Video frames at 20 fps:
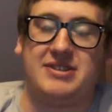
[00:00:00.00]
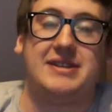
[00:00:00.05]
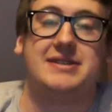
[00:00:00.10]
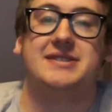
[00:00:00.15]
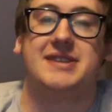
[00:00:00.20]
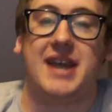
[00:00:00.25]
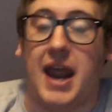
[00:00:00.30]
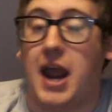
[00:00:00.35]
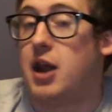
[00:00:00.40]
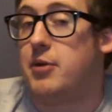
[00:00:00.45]
It's a
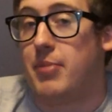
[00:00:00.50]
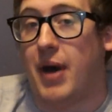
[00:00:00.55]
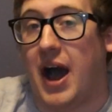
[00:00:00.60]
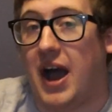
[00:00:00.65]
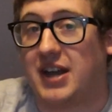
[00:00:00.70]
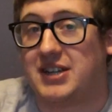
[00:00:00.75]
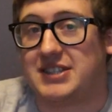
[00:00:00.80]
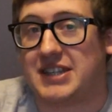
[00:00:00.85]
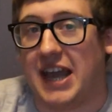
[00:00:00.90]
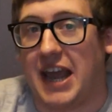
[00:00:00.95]

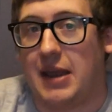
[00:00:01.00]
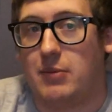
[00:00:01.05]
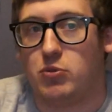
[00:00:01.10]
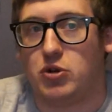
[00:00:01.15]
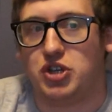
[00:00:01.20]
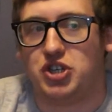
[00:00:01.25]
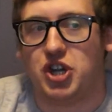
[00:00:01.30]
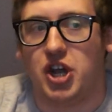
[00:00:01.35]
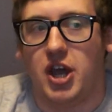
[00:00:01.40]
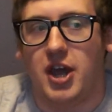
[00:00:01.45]
sandbox game,
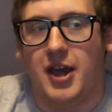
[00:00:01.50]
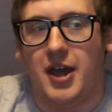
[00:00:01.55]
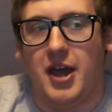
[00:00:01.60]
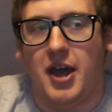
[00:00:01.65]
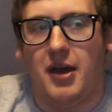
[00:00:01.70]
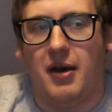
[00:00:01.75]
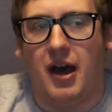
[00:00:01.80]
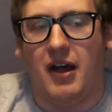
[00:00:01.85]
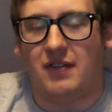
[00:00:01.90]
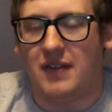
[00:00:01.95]
which
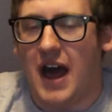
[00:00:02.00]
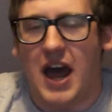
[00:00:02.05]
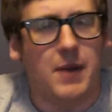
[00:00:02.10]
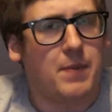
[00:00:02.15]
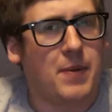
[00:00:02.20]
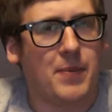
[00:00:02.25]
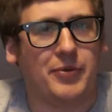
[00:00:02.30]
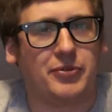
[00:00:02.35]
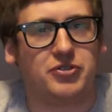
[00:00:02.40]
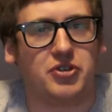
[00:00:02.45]
a lot
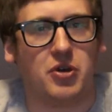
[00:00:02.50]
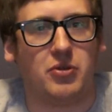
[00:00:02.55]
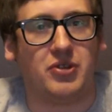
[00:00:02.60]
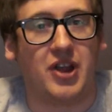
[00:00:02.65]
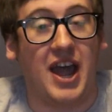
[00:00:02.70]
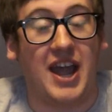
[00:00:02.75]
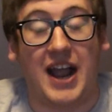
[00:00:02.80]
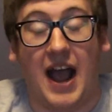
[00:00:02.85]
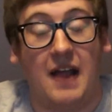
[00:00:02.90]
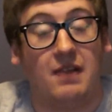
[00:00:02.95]
of people don't
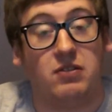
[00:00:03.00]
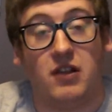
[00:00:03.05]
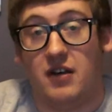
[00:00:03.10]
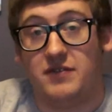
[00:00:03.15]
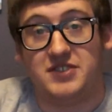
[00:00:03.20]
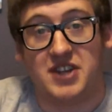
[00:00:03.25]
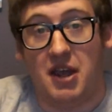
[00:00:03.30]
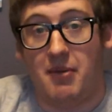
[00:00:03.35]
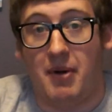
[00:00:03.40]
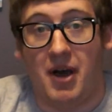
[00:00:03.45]
like. I
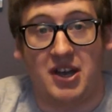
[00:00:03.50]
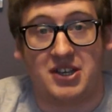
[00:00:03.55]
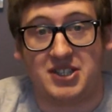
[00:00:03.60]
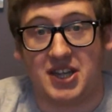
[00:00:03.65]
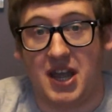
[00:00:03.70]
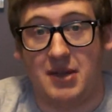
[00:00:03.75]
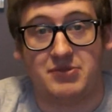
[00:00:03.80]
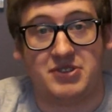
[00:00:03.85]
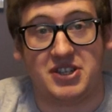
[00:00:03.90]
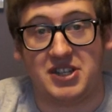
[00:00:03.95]
love sandbox
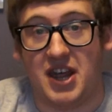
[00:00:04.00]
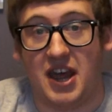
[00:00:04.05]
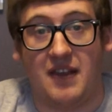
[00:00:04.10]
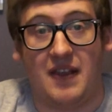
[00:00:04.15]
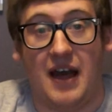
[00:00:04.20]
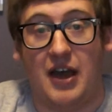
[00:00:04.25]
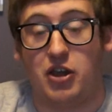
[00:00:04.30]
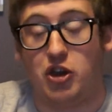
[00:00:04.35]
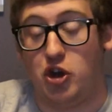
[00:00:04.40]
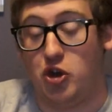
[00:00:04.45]
games because they
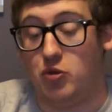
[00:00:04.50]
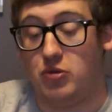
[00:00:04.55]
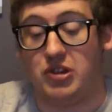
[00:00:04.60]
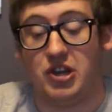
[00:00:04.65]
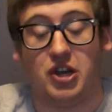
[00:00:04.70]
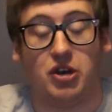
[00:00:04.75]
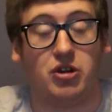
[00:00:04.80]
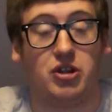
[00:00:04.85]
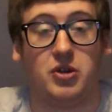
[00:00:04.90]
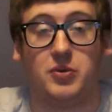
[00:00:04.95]
allow you to do
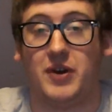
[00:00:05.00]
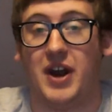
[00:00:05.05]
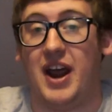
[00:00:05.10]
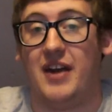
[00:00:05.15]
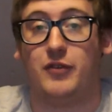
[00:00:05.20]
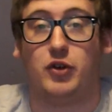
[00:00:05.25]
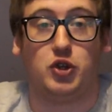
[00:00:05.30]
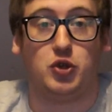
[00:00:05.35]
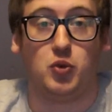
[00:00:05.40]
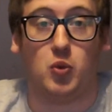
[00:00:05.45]
literally
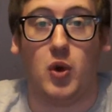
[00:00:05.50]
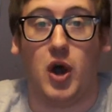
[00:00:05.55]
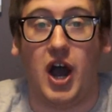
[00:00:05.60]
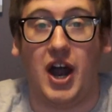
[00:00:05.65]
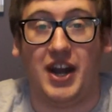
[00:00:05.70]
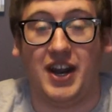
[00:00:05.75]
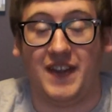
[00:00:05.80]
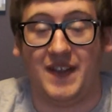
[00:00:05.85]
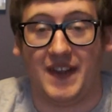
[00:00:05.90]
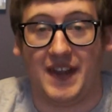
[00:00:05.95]
whatever you
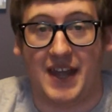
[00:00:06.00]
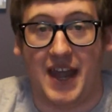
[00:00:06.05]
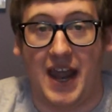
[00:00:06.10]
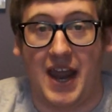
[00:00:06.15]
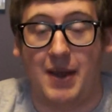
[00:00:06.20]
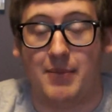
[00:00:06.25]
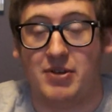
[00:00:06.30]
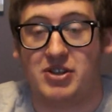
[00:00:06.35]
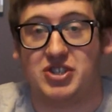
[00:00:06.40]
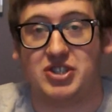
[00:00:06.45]
want in the
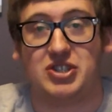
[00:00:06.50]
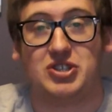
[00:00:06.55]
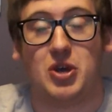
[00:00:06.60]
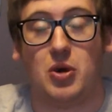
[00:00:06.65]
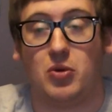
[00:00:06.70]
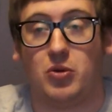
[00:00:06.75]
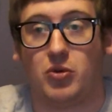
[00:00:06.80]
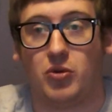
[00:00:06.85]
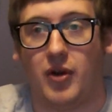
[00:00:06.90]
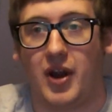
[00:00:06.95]
game. It's
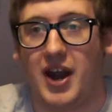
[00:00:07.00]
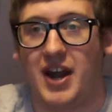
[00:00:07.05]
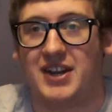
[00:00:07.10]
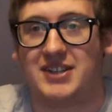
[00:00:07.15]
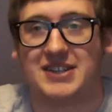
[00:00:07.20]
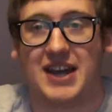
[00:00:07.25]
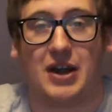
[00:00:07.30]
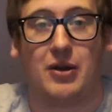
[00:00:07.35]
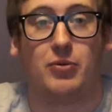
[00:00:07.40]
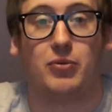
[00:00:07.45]
so great.
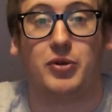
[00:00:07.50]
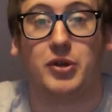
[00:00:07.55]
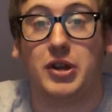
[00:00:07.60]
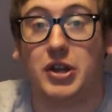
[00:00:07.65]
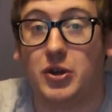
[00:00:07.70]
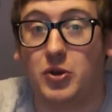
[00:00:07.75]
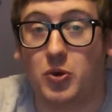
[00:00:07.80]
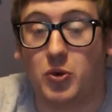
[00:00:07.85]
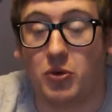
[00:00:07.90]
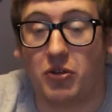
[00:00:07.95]
It's got a
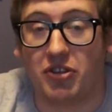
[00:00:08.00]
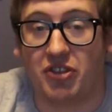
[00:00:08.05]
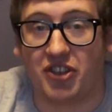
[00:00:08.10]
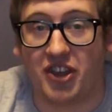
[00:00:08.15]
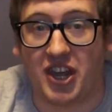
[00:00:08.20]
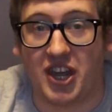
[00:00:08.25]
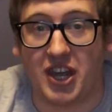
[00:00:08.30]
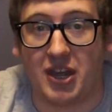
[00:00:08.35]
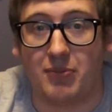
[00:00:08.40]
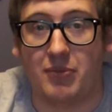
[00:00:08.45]
really cool
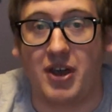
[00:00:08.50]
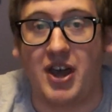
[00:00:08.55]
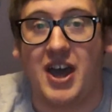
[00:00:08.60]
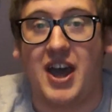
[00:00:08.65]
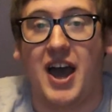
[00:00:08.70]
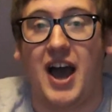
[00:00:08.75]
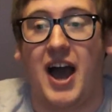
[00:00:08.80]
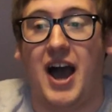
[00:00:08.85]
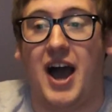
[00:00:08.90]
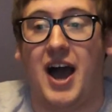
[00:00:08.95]
theme.
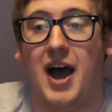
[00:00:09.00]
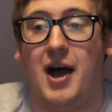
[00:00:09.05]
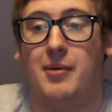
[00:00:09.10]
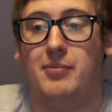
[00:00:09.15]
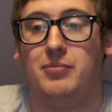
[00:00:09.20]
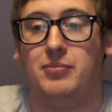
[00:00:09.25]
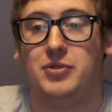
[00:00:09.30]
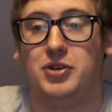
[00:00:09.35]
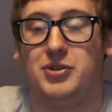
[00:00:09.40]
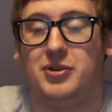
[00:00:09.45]

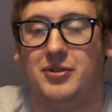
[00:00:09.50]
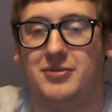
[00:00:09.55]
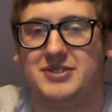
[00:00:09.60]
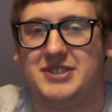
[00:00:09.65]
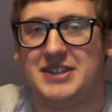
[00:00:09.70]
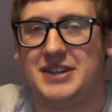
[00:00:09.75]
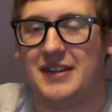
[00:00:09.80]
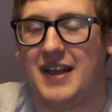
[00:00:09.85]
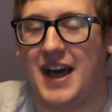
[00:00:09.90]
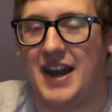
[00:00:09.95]
Um, you don't
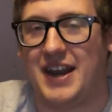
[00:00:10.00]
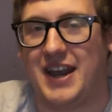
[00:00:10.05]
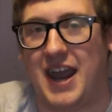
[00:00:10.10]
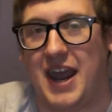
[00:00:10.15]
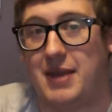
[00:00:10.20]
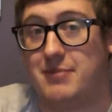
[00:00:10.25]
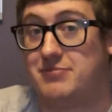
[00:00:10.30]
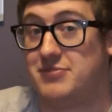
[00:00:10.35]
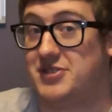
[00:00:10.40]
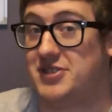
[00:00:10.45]
see a lot of
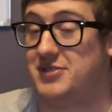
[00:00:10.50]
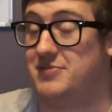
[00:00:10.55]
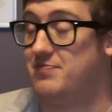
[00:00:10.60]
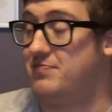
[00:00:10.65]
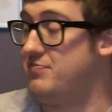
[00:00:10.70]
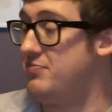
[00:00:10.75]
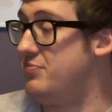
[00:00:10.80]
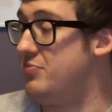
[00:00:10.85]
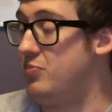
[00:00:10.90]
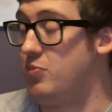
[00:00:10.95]
games
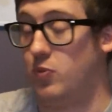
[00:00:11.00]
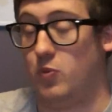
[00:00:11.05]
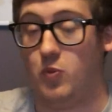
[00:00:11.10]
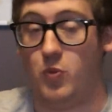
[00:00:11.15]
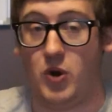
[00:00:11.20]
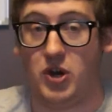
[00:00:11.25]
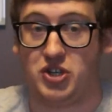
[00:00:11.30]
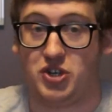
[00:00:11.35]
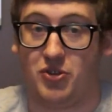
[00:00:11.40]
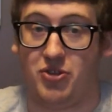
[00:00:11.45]

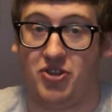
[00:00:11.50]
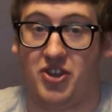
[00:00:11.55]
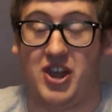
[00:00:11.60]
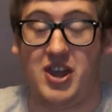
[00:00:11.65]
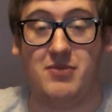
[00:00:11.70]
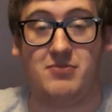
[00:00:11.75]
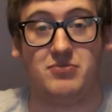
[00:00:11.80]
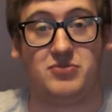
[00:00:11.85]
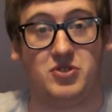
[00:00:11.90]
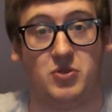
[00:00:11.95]
which are
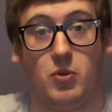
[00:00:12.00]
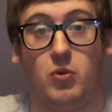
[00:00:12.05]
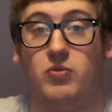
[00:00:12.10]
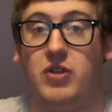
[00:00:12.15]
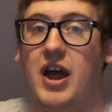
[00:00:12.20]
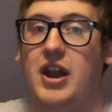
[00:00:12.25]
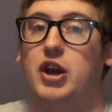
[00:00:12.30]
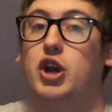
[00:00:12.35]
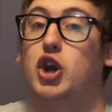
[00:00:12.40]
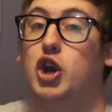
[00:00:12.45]
themed. A
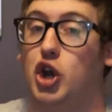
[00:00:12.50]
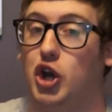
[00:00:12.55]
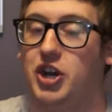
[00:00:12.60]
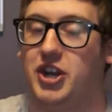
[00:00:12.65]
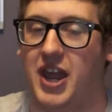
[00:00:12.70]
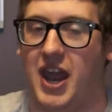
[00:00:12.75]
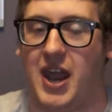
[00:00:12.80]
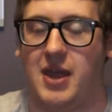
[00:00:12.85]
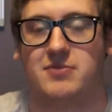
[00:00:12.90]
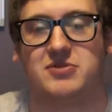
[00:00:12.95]
lot of
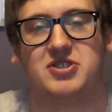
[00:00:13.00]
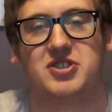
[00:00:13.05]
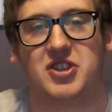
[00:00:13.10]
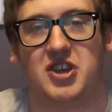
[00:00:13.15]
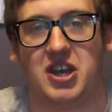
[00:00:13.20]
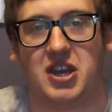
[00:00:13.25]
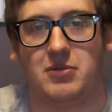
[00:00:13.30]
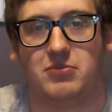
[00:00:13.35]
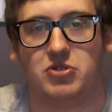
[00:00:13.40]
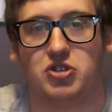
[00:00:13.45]
good games
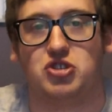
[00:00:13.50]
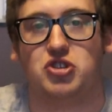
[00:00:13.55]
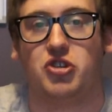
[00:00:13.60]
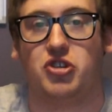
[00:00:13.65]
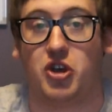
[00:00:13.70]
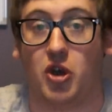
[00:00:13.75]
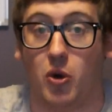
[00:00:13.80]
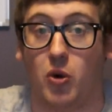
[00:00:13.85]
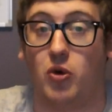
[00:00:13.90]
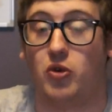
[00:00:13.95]
themed to
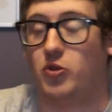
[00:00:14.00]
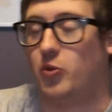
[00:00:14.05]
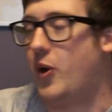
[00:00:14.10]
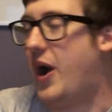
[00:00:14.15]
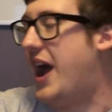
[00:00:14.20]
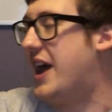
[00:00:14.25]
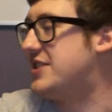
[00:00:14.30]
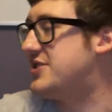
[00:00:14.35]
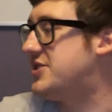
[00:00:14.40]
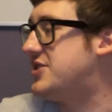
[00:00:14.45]
the old
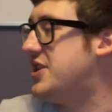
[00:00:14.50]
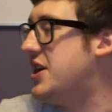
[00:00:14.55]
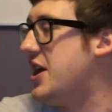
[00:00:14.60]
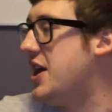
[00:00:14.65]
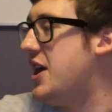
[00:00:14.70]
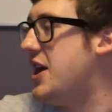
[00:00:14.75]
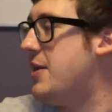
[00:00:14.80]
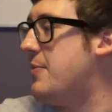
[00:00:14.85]
west.